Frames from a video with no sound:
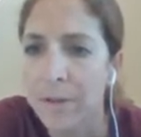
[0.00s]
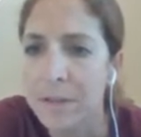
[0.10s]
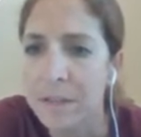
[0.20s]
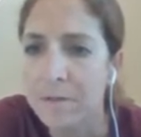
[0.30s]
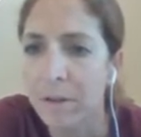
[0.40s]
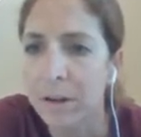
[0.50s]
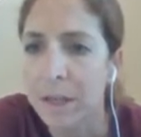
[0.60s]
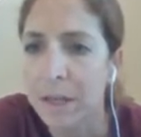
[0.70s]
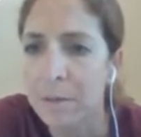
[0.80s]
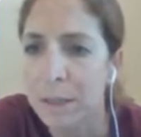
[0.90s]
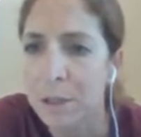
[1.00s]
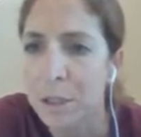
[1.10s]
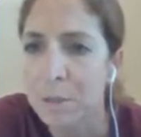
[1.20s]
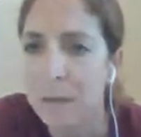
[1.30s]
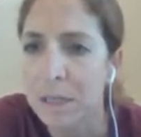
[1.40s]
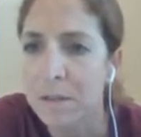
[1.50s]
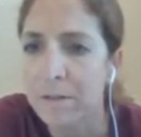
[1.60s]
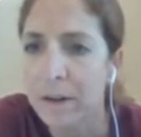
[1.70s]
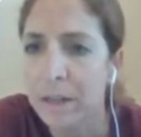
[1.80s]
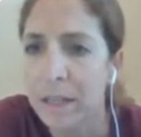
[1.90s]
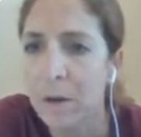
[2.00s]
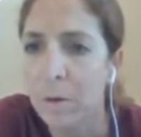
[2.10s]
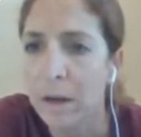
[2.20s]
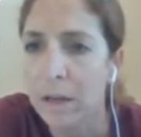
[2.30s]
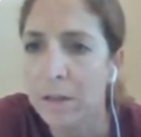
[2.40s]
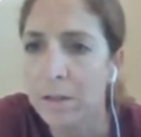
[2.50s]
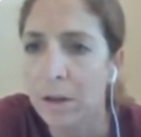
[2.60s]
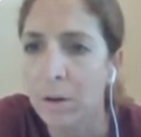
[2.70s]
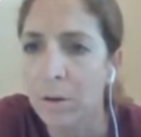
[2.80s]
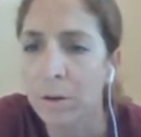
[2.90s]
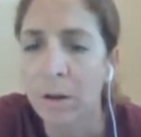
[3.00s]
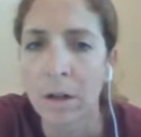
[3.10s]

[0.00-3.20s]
The default animation speed is fairly quick, so